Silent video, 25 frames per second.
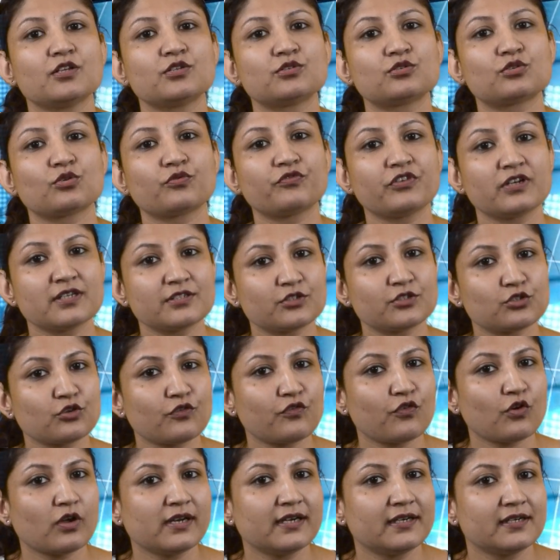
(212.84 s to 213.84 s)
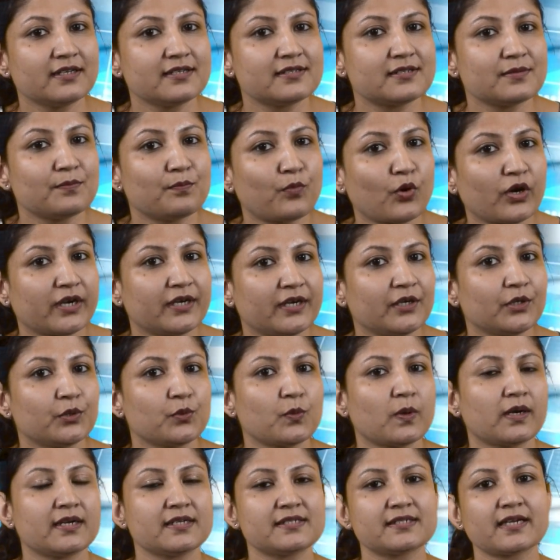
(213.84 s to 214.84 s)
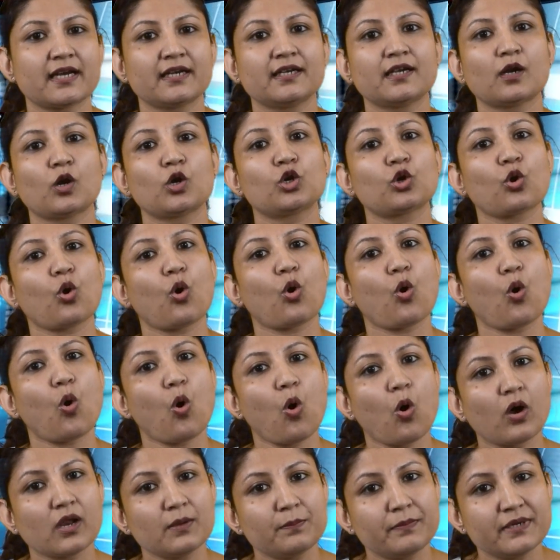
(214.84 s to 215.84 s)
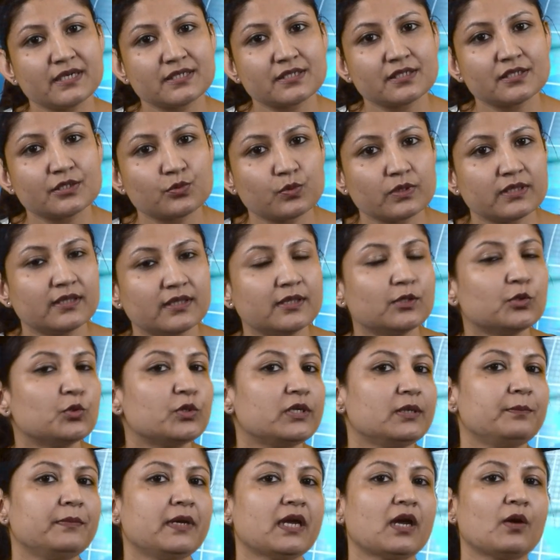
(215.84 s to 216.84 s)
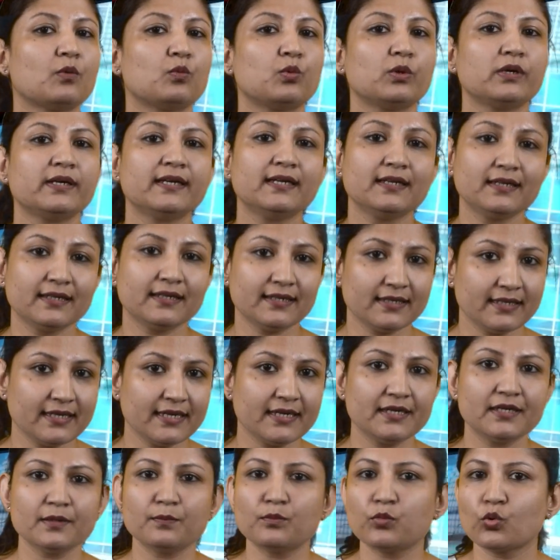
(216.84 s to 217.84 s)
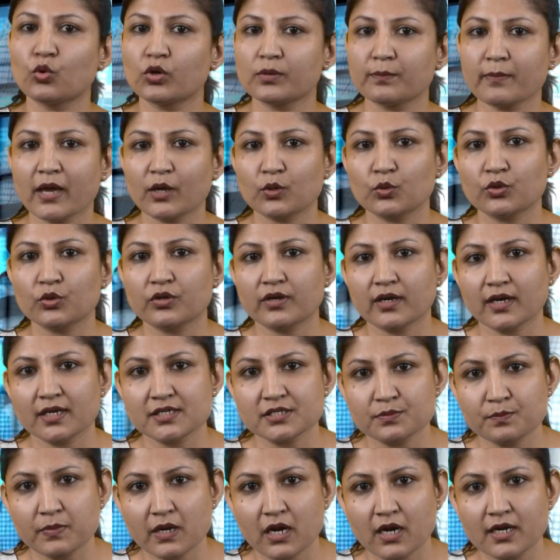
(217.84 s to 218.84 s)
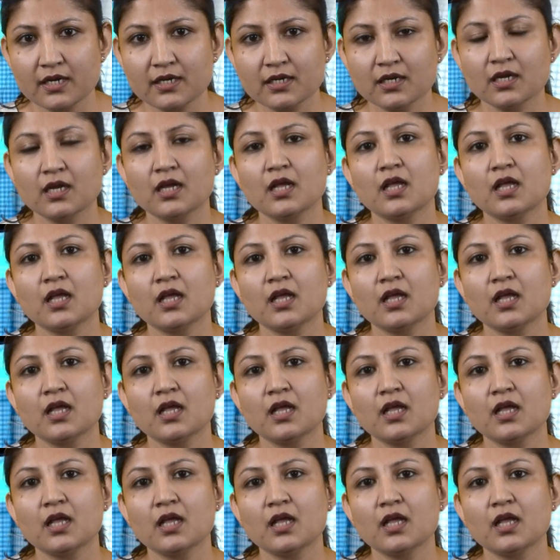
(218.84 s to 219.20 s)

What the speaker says: so first of all, it is important to understand not all patients with leukemia would need a bone marrow transplant.